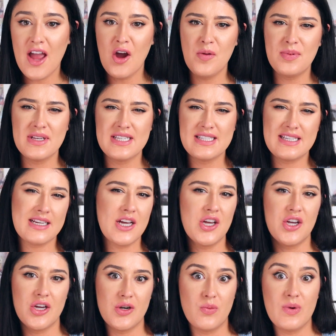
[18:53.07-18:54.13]
hope this is like a
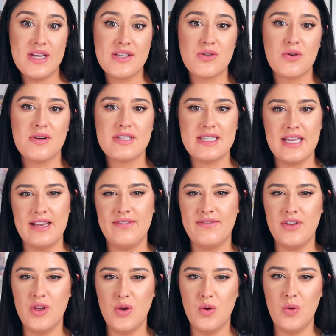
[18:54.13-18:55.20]
good resource if
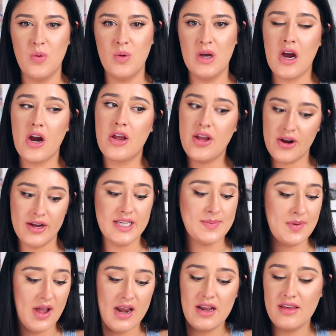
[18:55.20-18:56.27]
you are curious
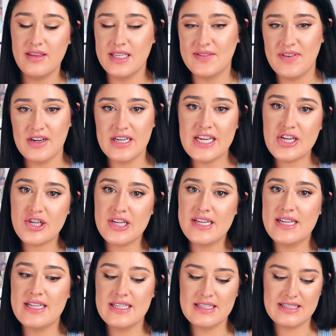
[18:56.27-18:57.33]
about any of these
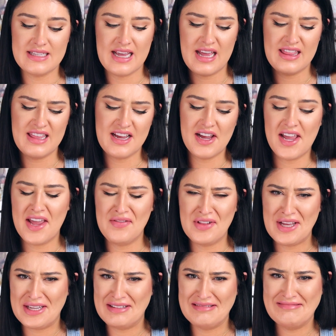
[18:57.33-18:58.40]
foundations. I think I gave
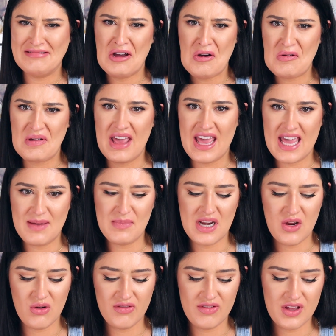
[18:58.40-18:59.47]
like okay
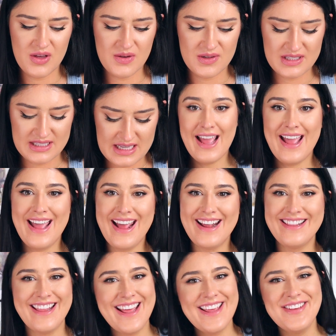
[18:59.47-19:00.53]
mini reviews,
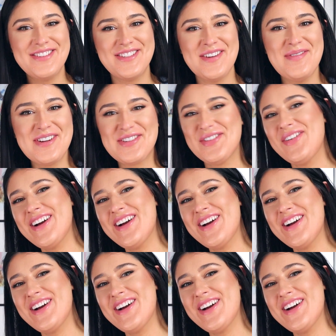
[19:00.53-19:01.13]
and thank you so much for